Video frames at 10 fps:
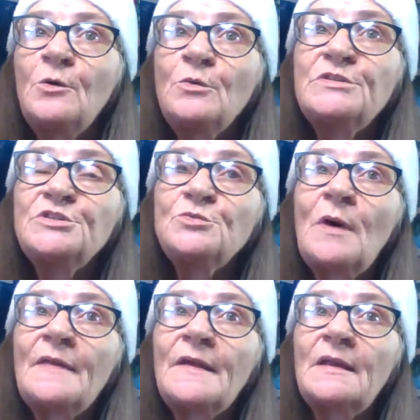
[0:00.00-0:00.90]
which is
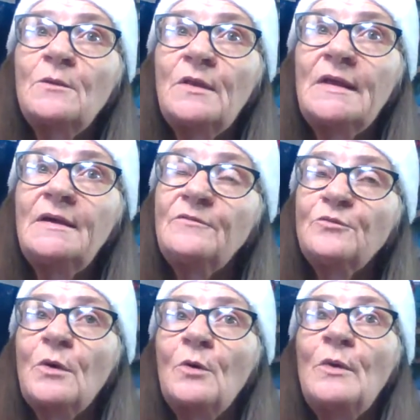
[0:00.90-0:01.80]
why they lived
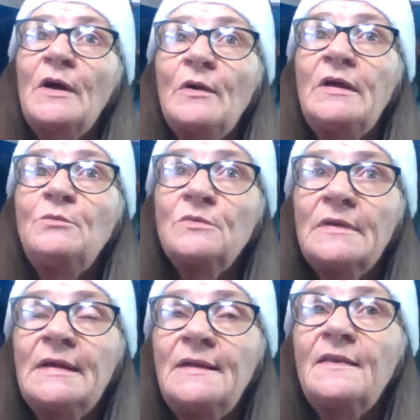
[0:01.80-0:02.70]
well he
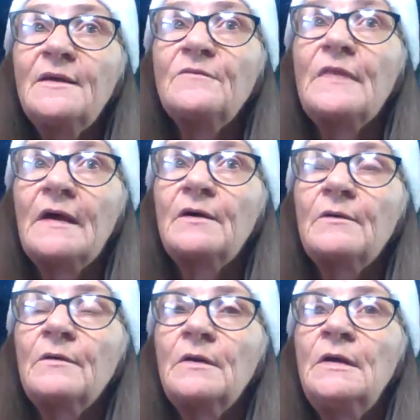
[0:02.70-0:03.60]
he lived
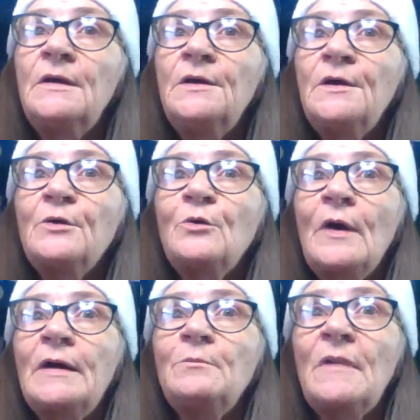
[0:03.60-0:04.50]
there, and
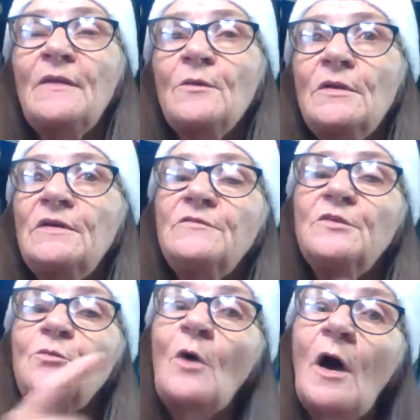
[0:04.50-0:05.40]
grandmother lived
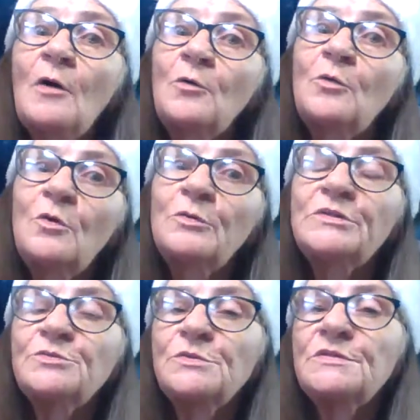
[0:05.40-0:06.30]
in Rockwell,
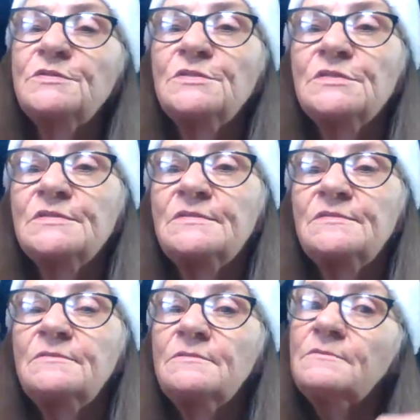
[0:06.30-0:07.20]
which was just
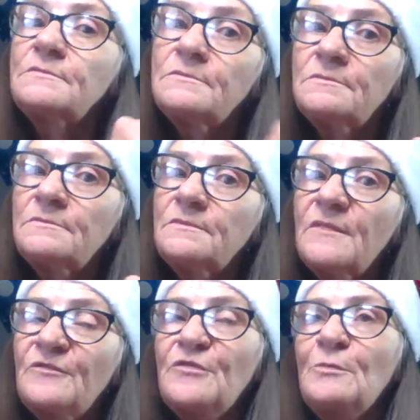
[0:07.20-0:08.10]

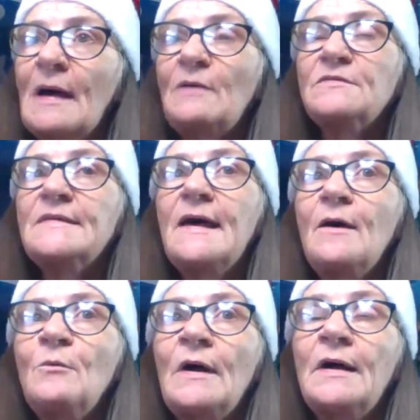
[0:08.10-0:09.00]
a few miles
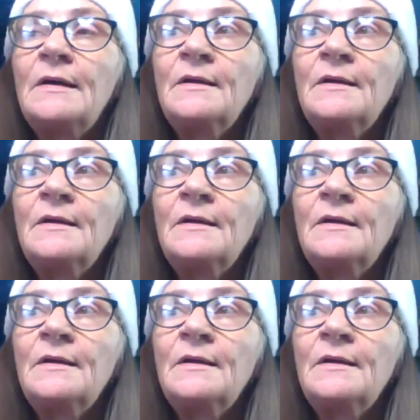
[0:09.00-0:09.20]
that way,